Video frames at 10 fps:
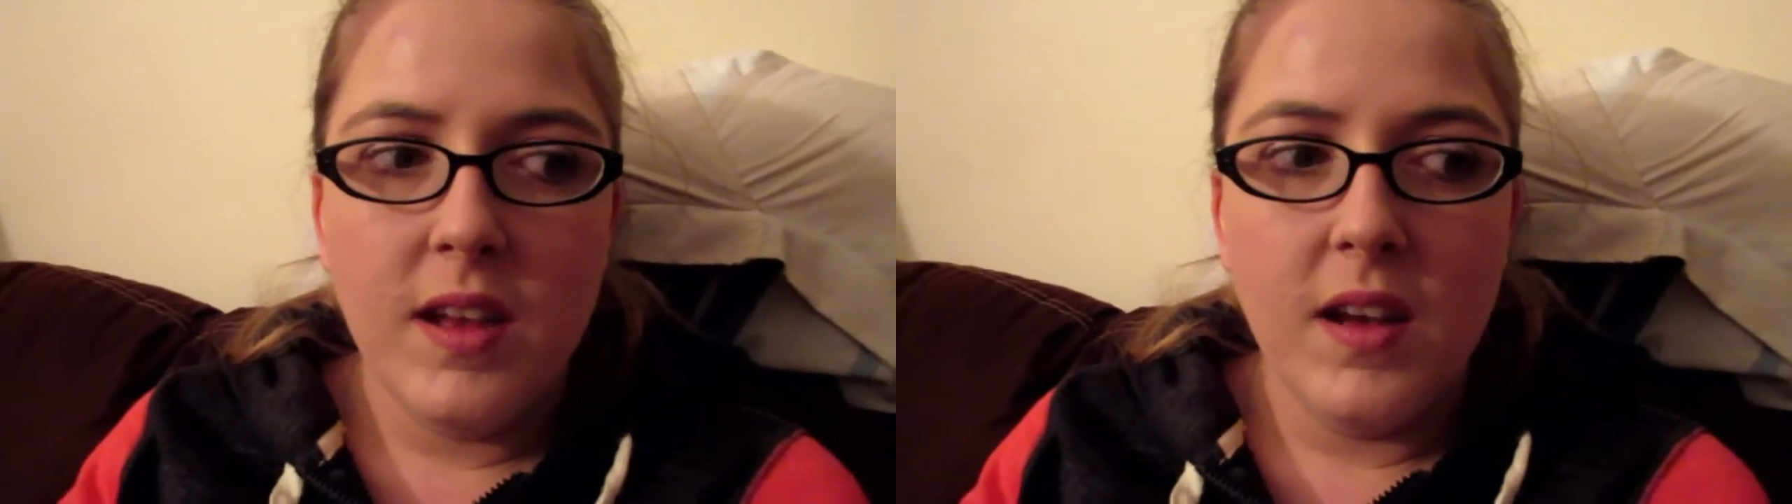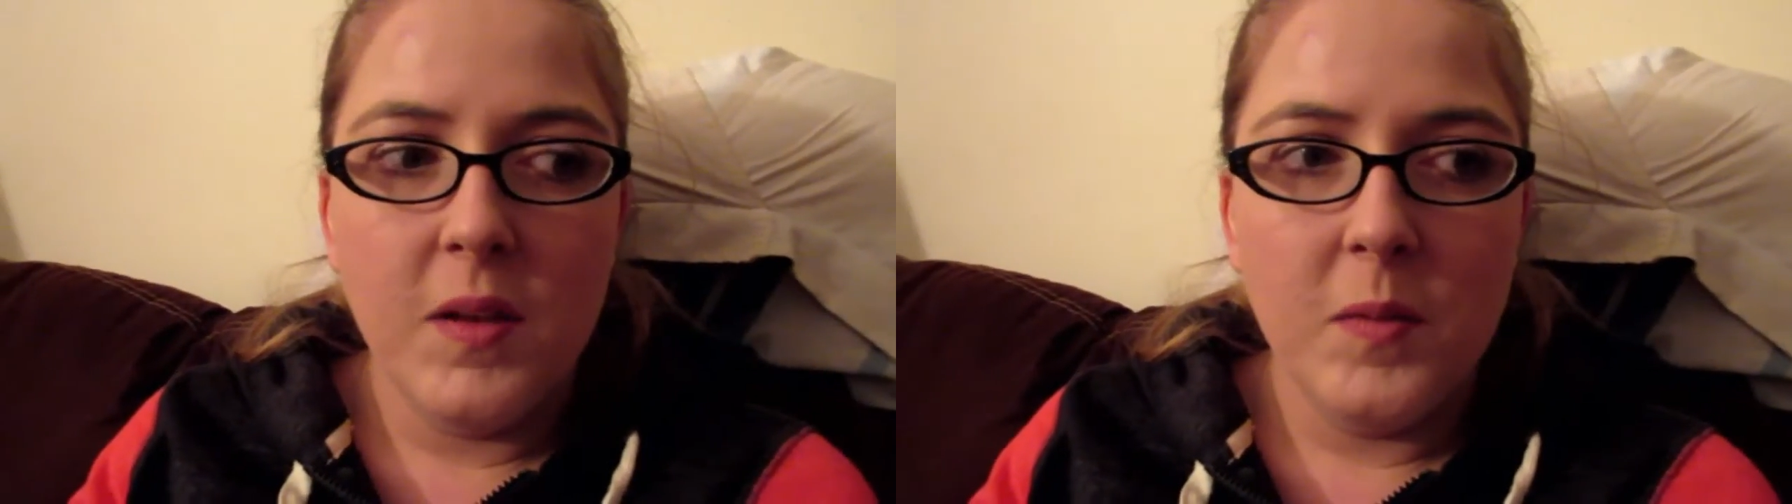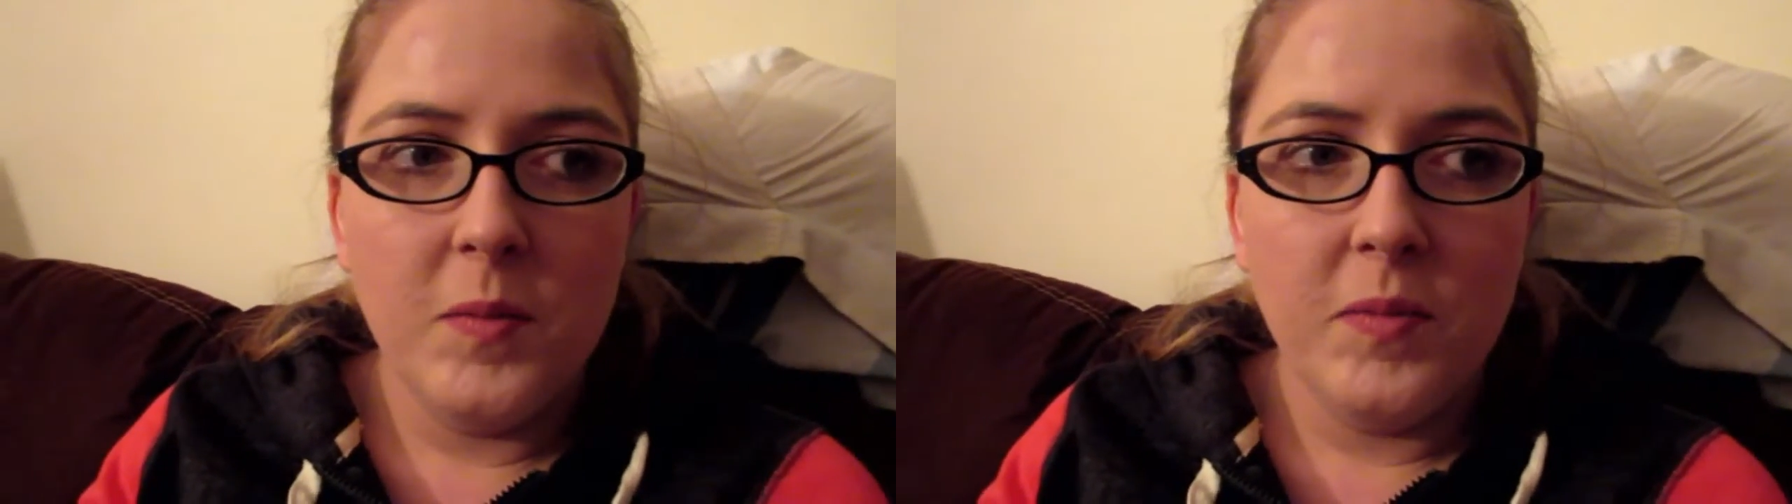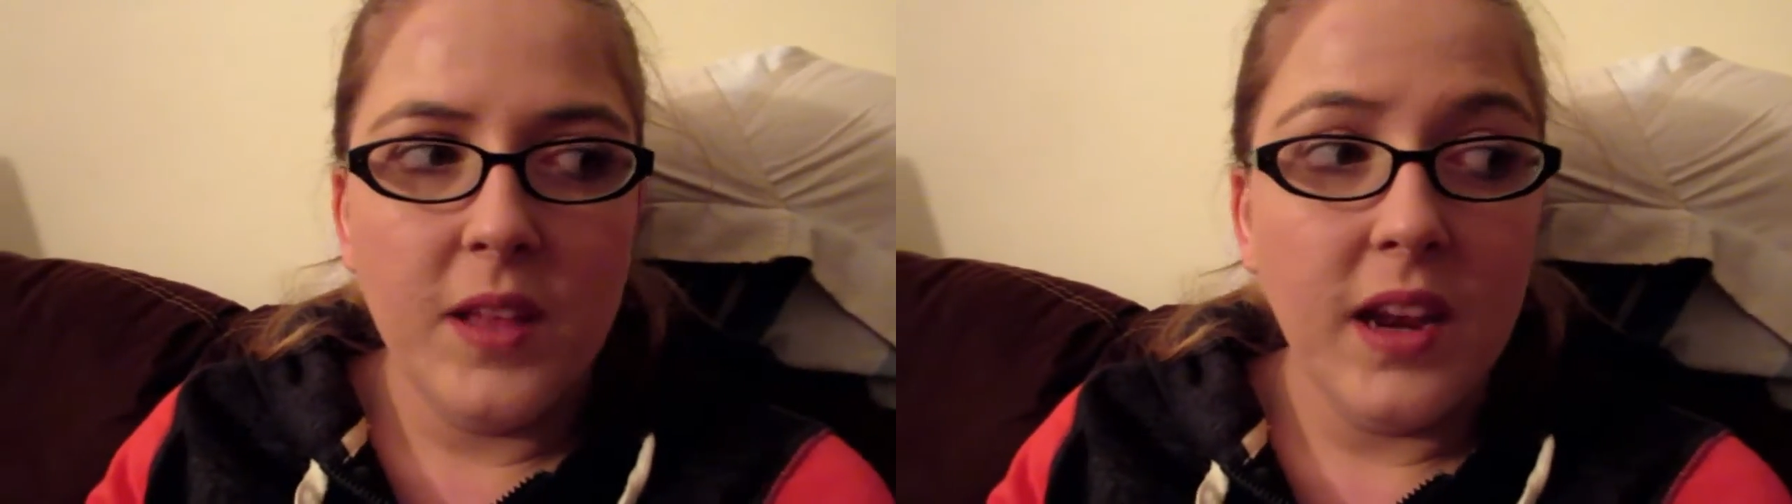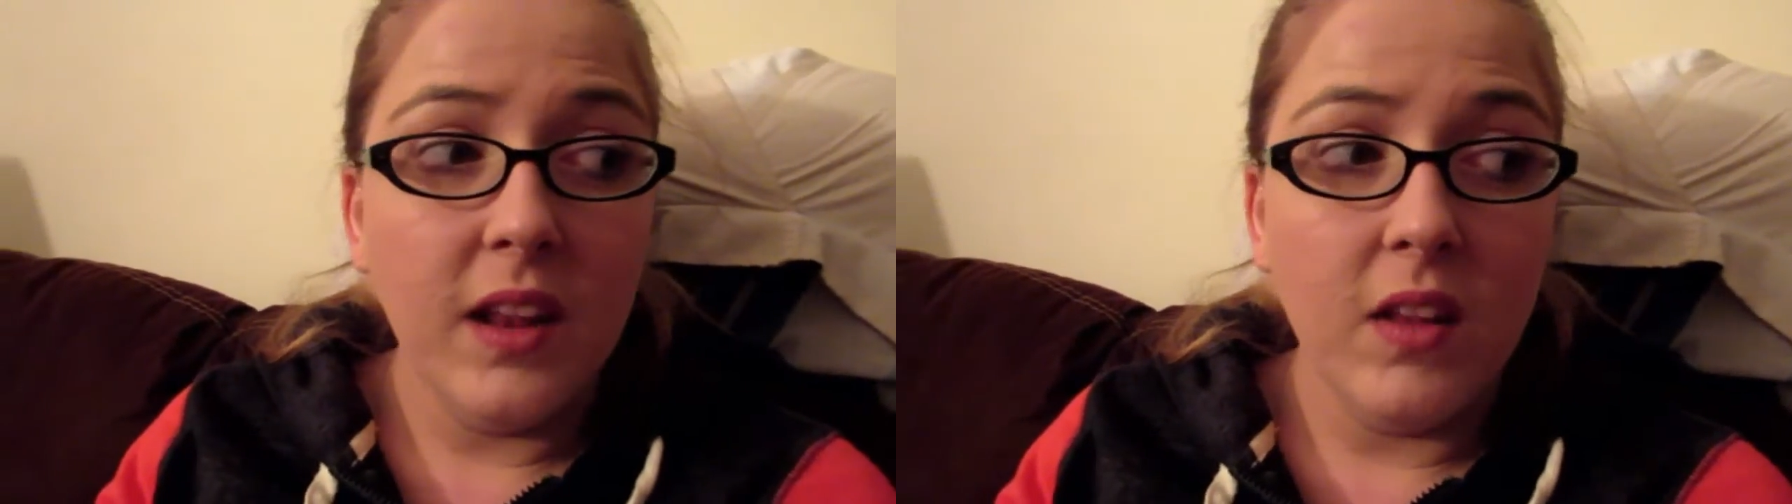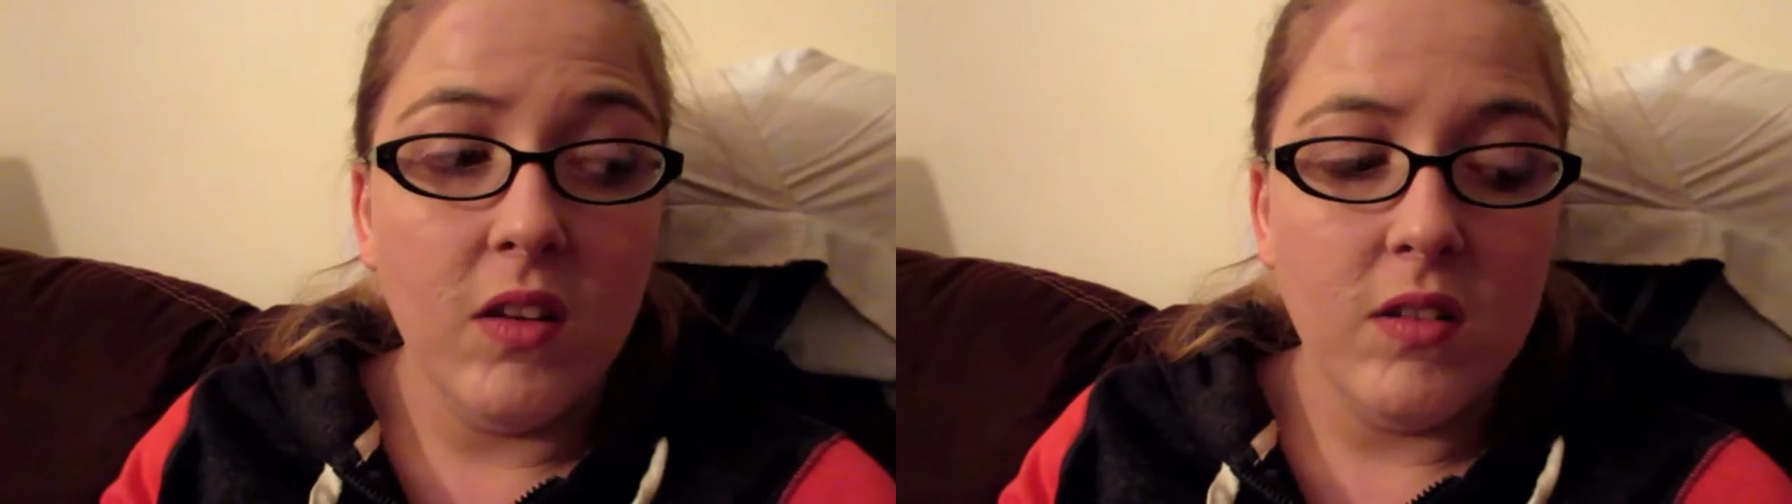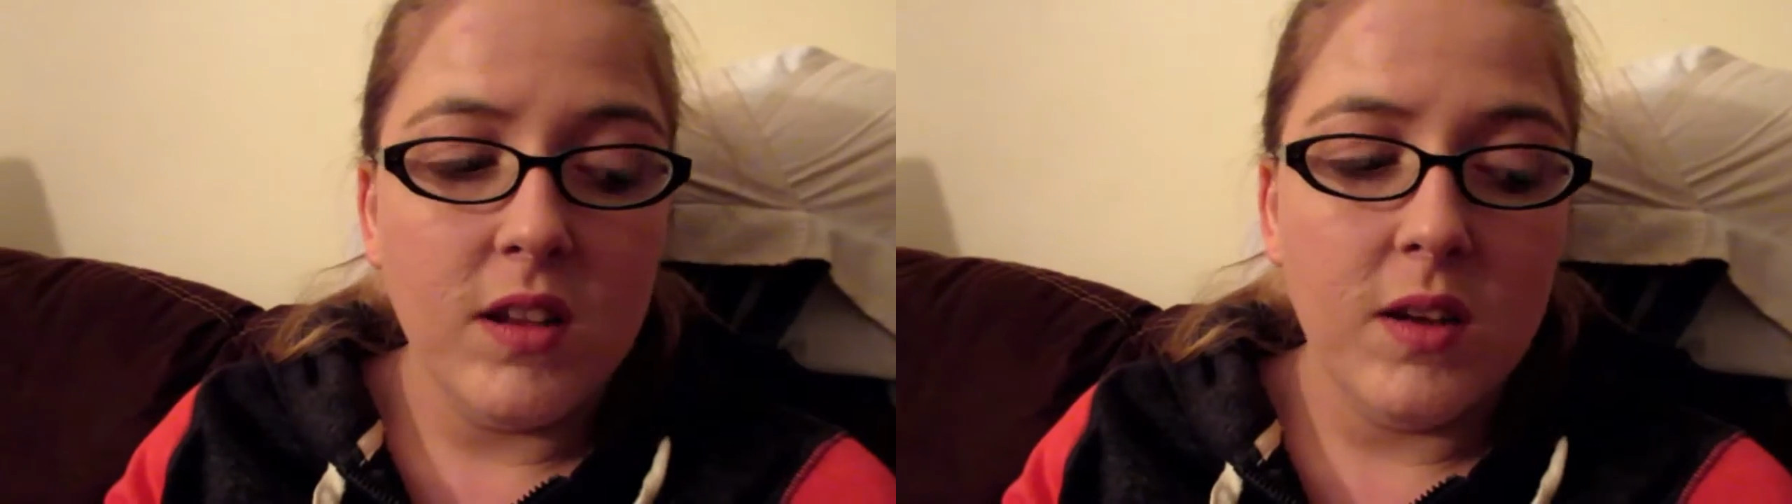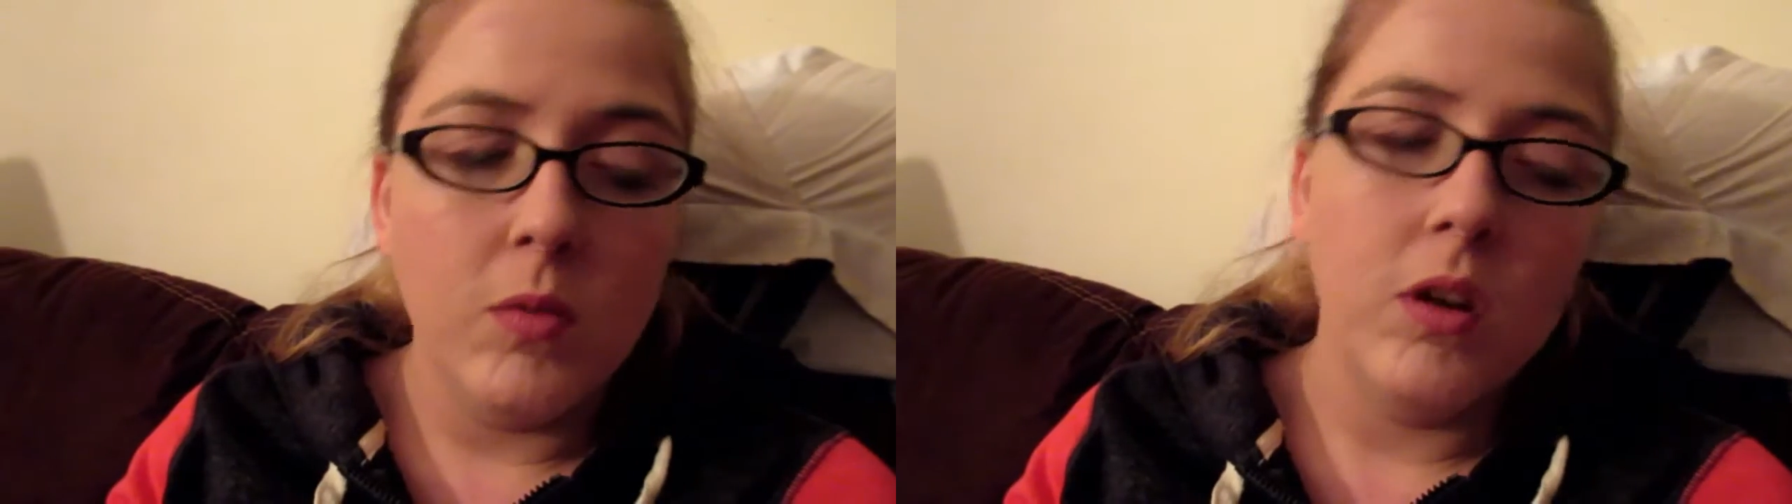Um, I got a long day at